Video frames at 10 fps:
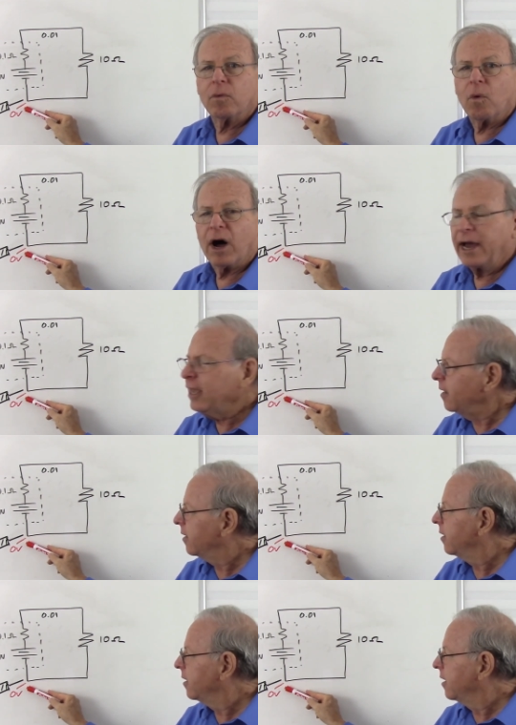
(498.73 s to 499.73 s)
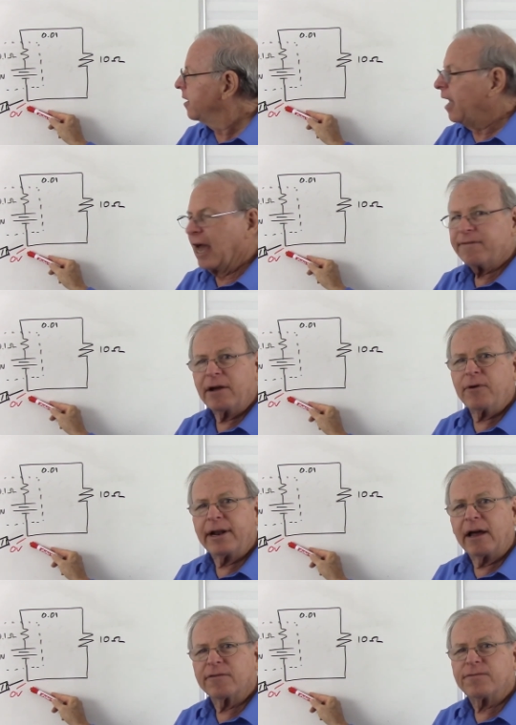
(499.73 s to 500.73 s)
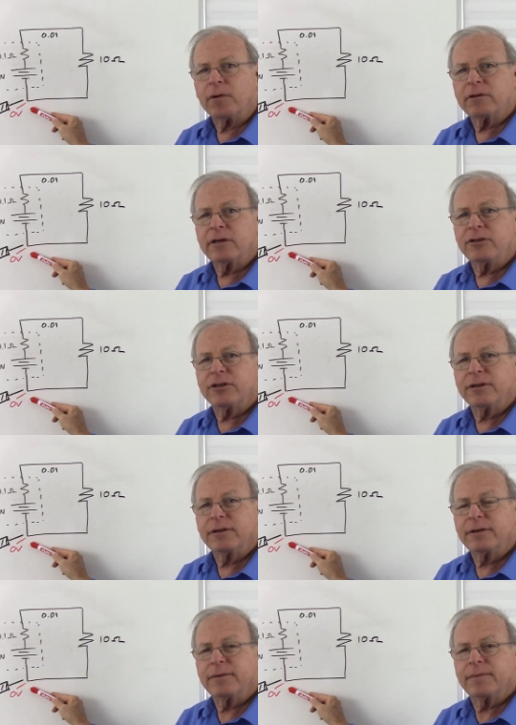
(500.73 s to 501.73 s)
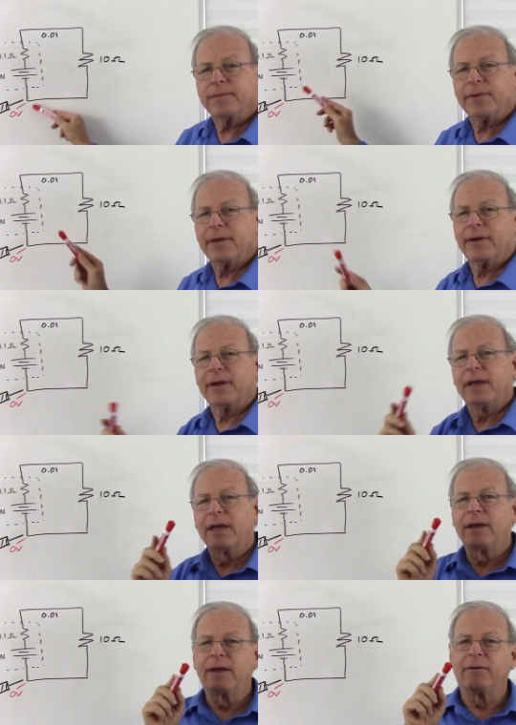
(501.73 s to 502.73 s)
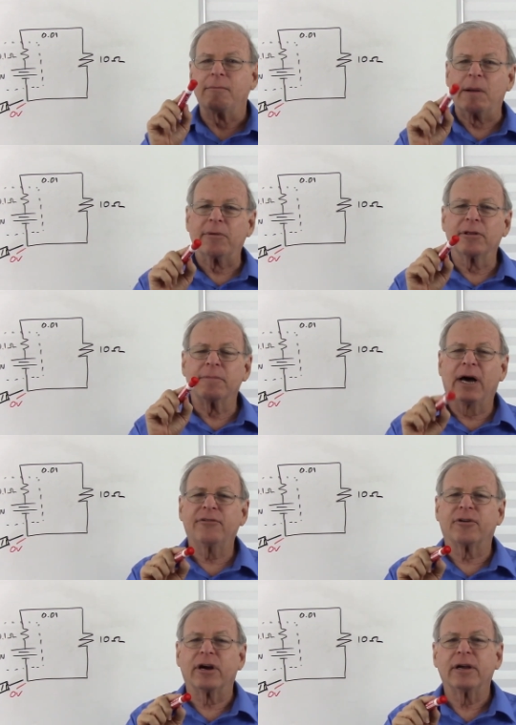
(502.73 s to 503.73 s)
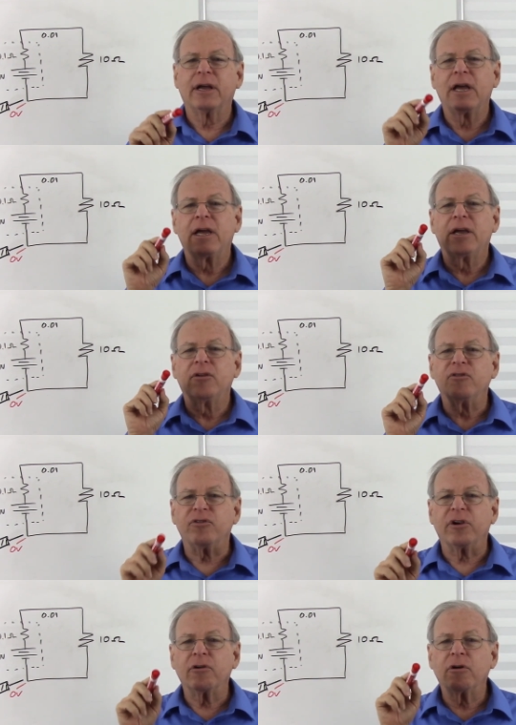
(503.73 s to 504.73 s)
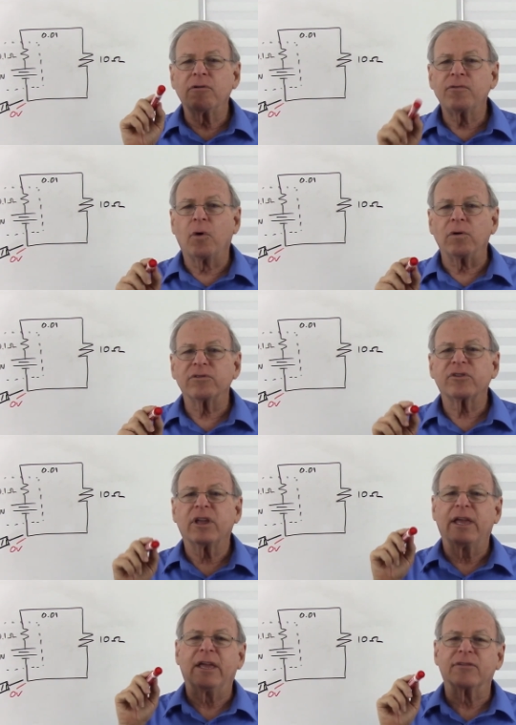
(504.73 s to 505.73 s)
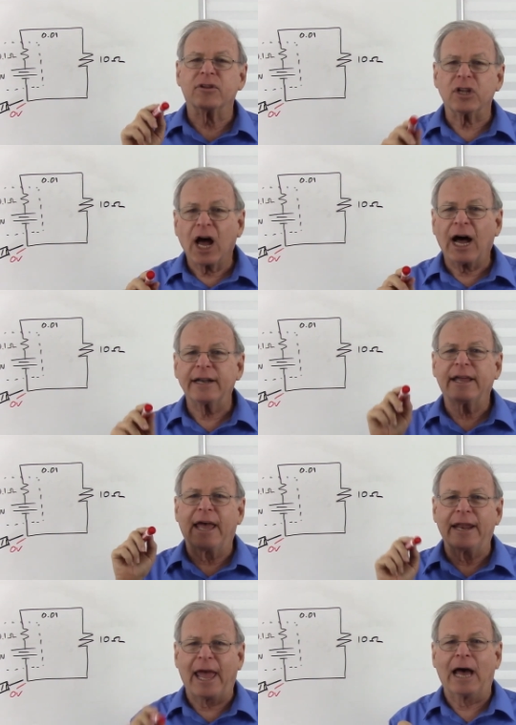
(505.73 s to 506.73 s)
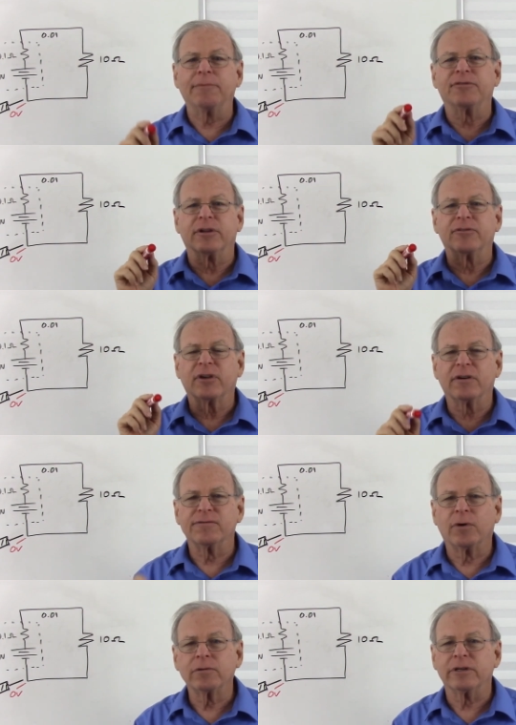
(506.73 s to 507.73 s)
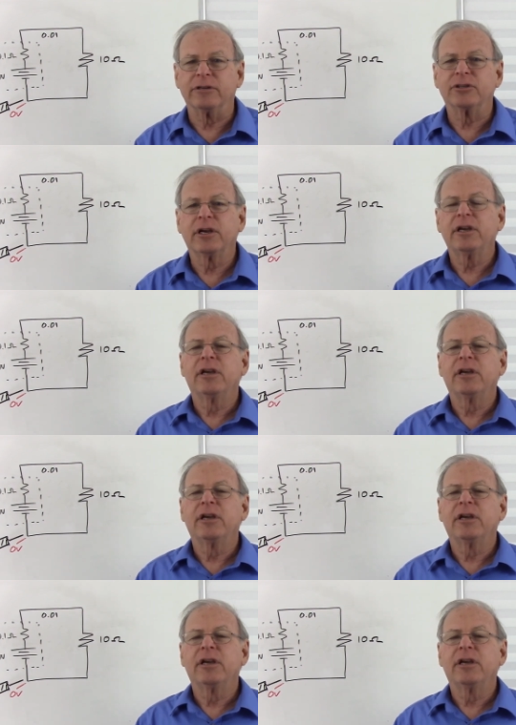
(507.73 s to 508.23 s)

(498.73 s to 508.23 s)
Why? Have I run out of voltage? Remember the mantra, zero volts is not an absence of voltage.